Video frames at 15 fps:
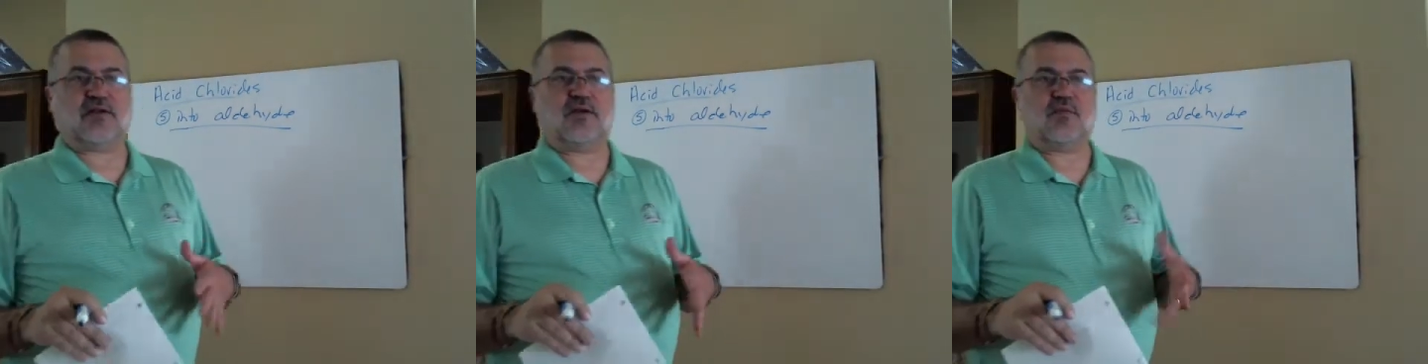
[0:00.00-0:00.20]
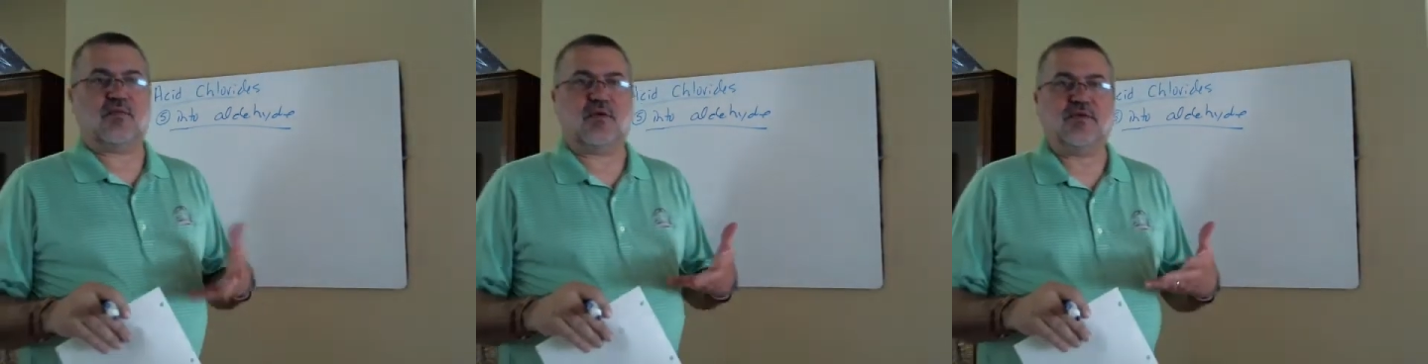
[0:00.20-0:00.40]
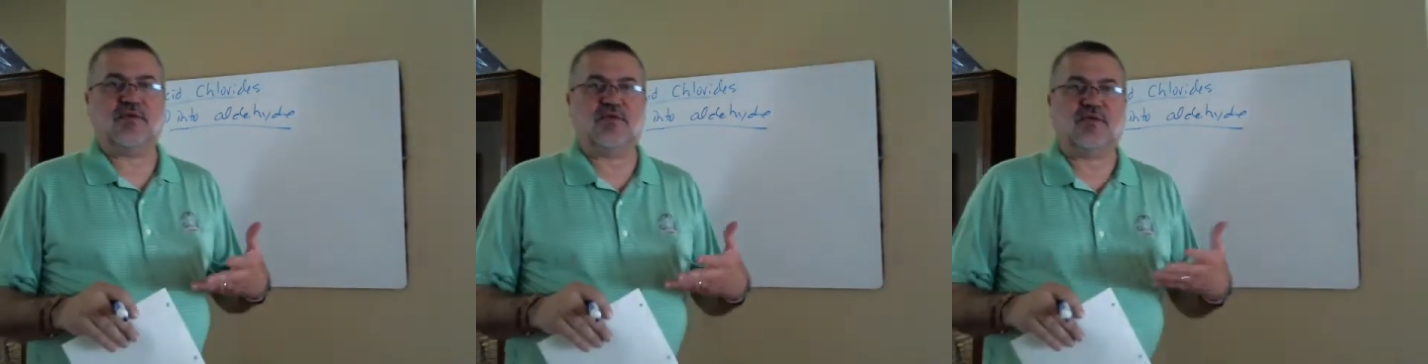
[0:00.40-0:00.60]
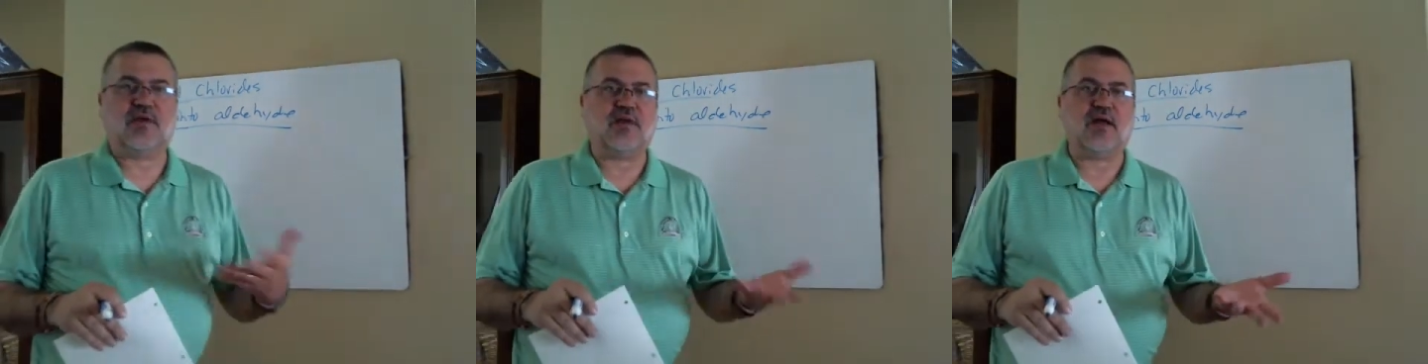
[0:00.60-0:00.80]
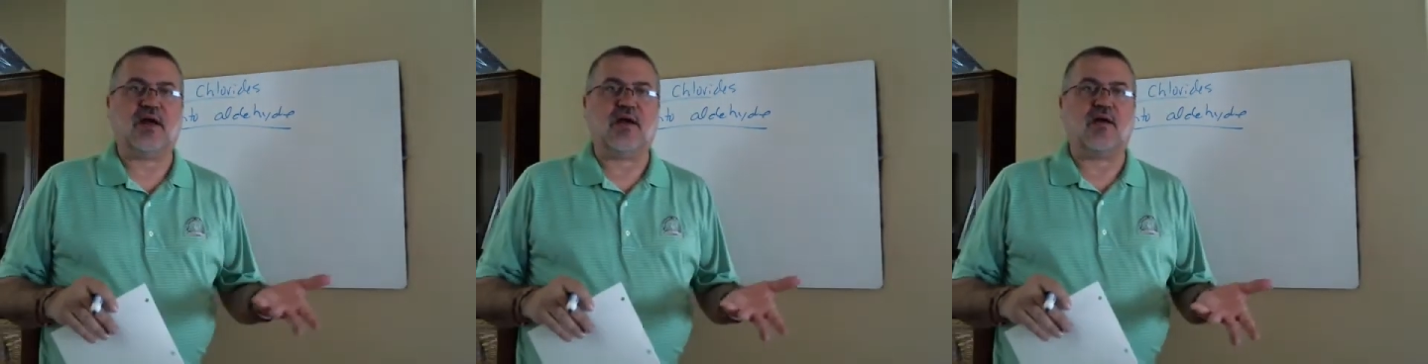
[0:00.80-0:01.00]
And we've seen
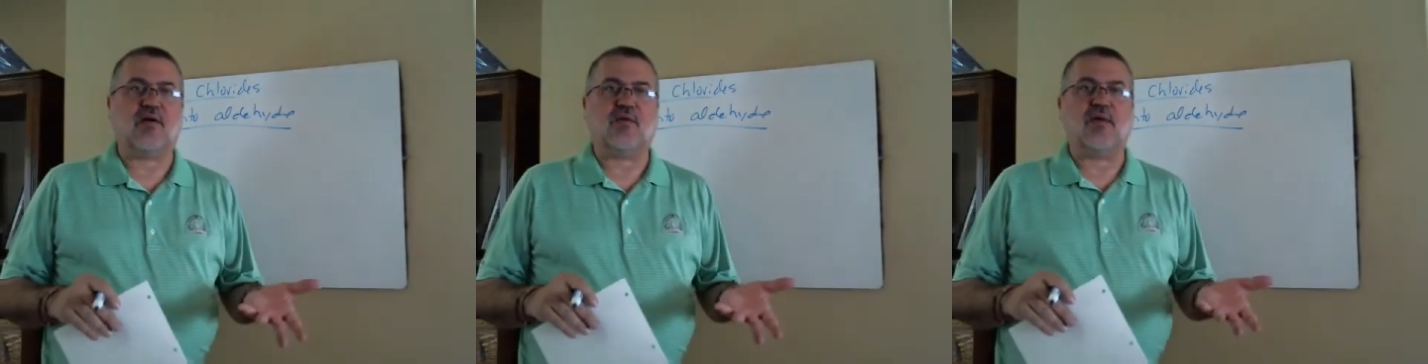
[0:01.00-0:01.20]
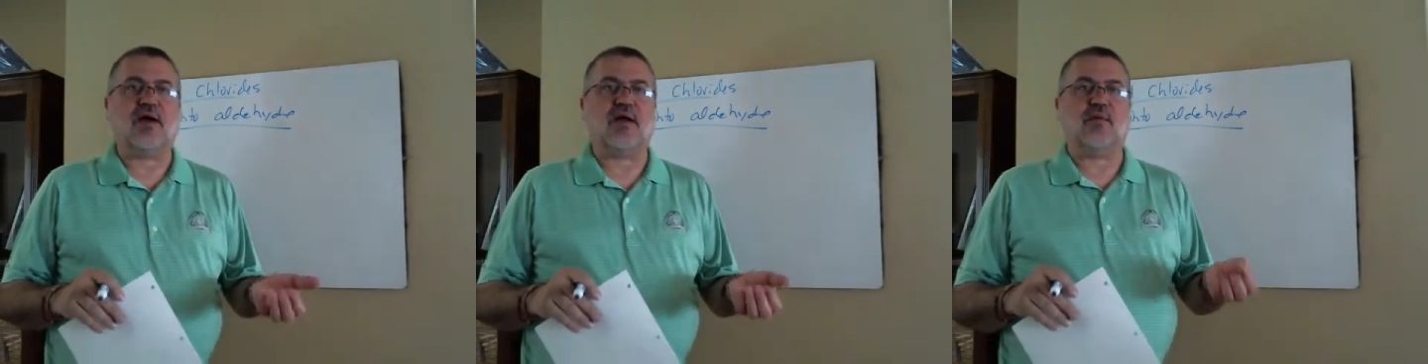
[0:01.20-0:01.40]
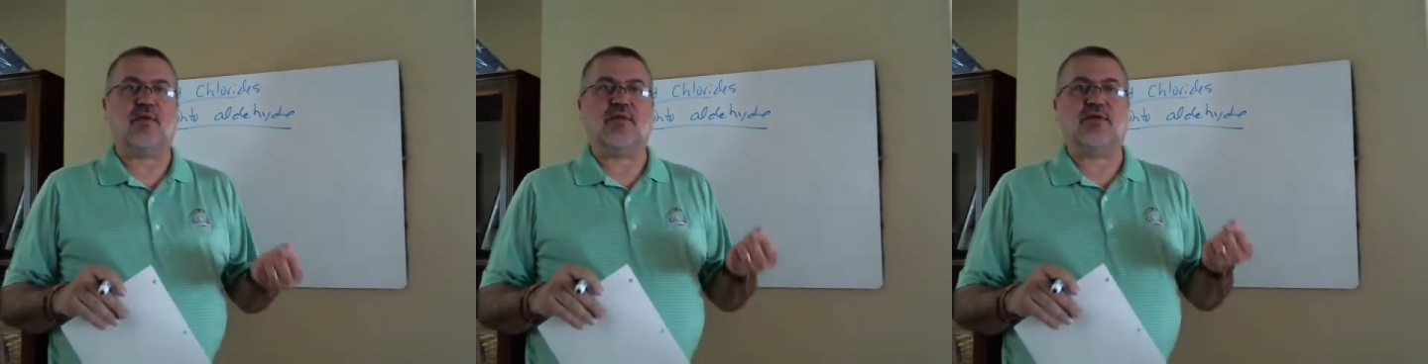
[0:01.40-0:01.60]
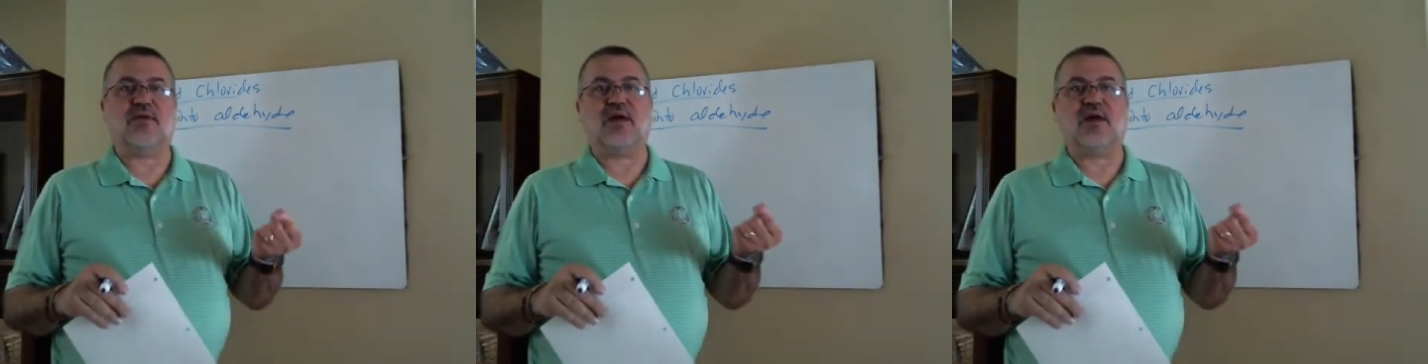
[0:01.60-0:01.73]
that already with